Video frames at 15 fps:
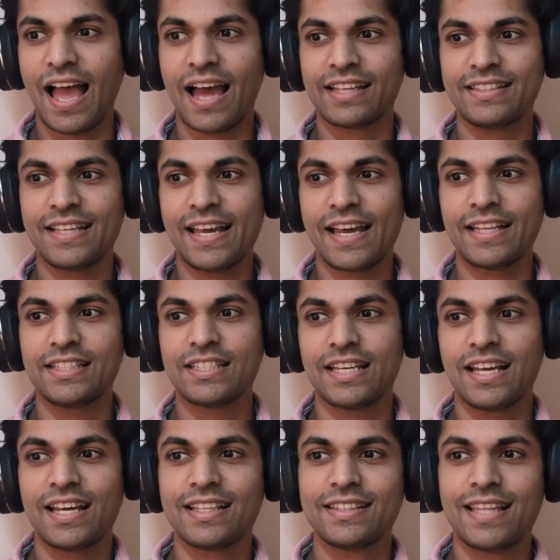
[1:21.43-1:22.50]
and yet
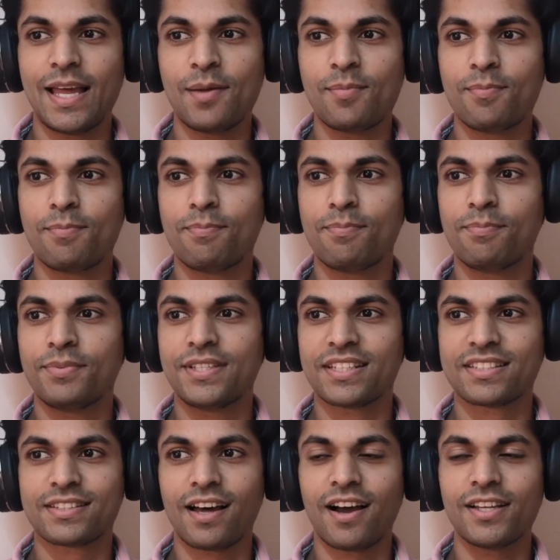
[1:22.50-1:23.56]
they
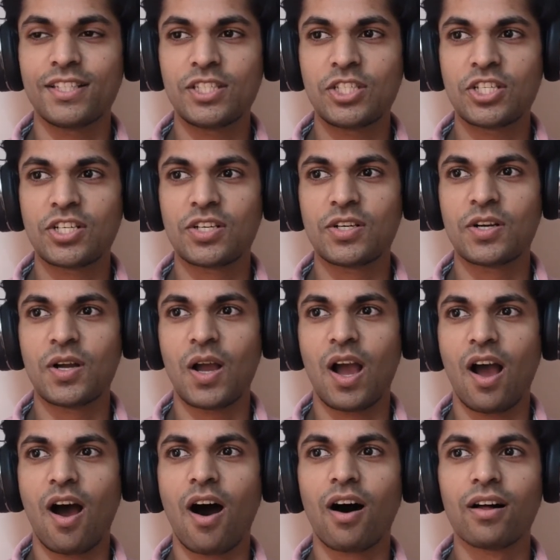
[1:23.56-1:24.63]
decide to
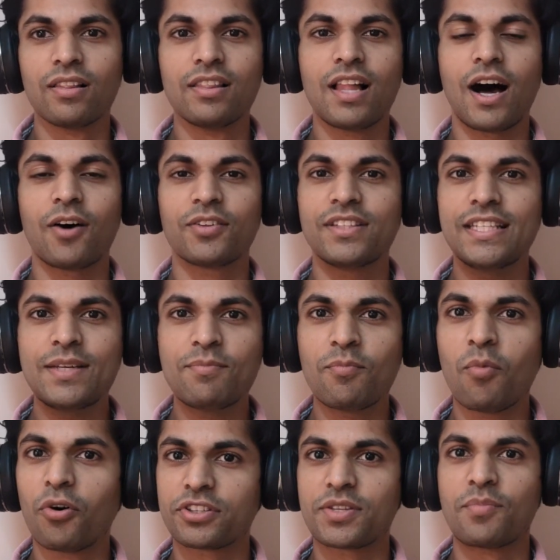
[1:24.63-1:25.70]
allow the
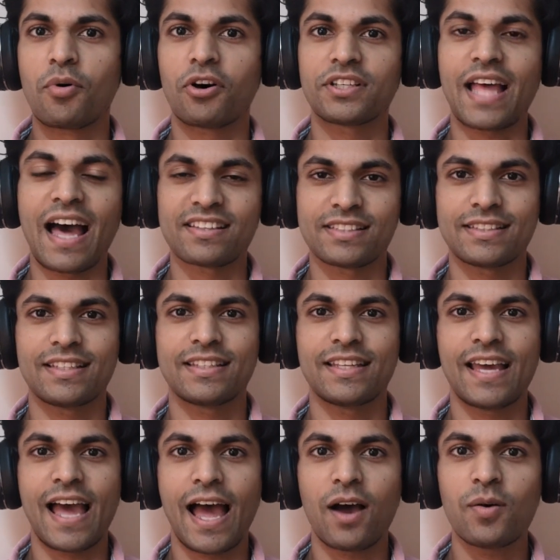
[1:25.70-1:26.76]
most important asset that
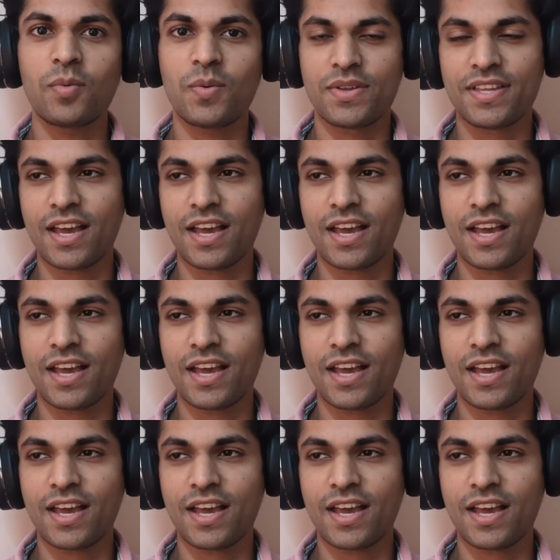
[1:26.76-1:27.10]
they have,